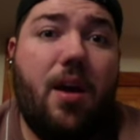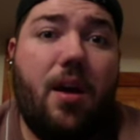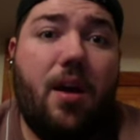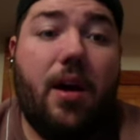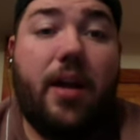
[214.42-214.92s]

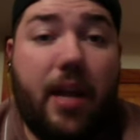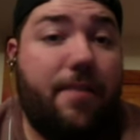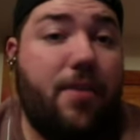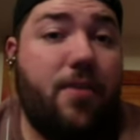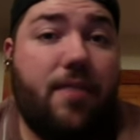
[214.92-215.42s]
Again,
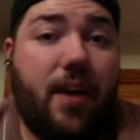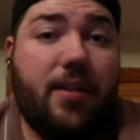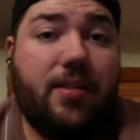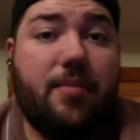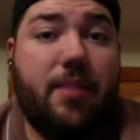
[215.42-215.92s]
if you have
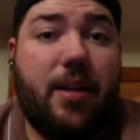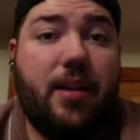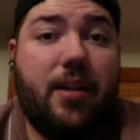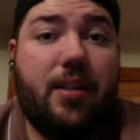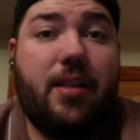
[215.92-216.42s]
not
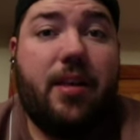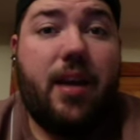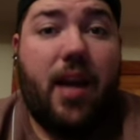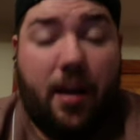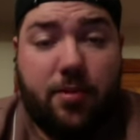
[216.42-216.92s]
submitted
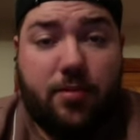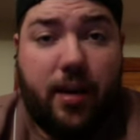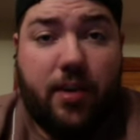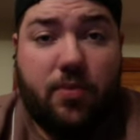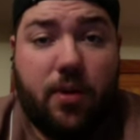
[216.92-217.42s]
the
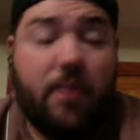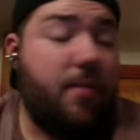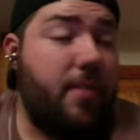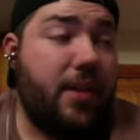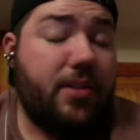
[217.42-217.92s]
abstract work
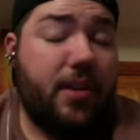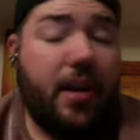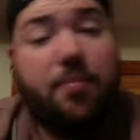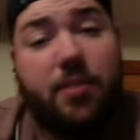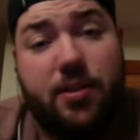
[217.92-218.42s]
from
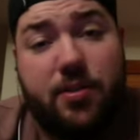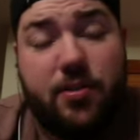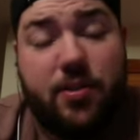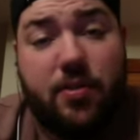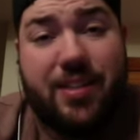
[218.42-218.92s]
yesterday, please do
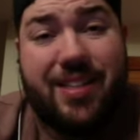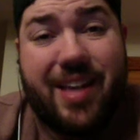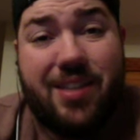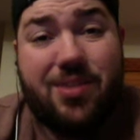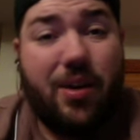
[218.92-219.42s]
so
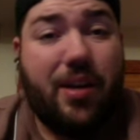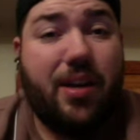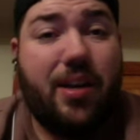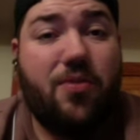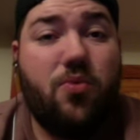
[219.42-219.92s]
today so I
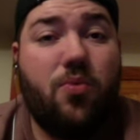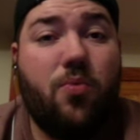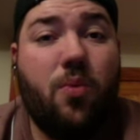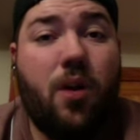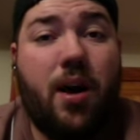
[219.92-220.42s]
can give you
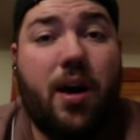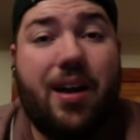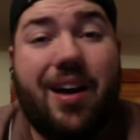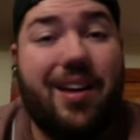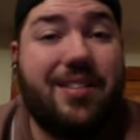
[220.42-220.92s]

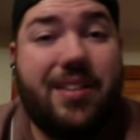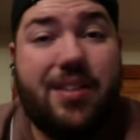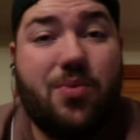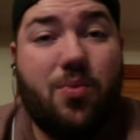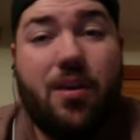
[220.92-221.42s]

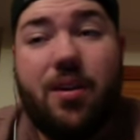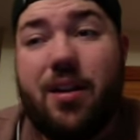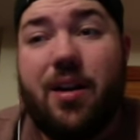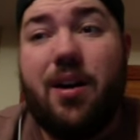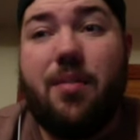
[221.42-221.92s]
content work.
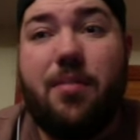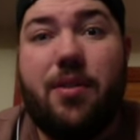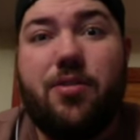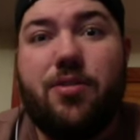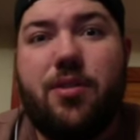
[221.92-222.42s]

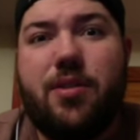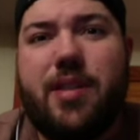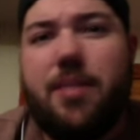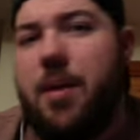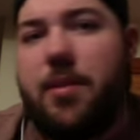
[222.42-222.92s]
You'll notice
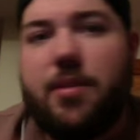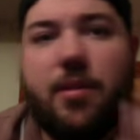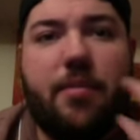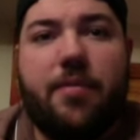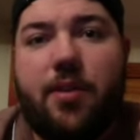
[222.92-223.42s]
that maybe
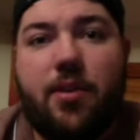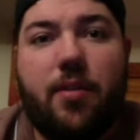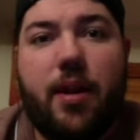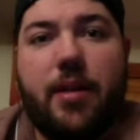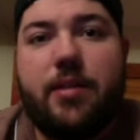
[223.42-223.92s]
some of your
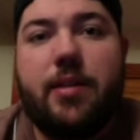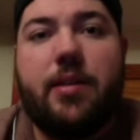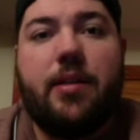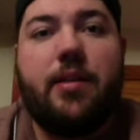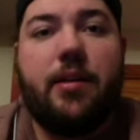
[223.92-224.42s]
grades
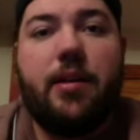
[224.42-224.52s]
in the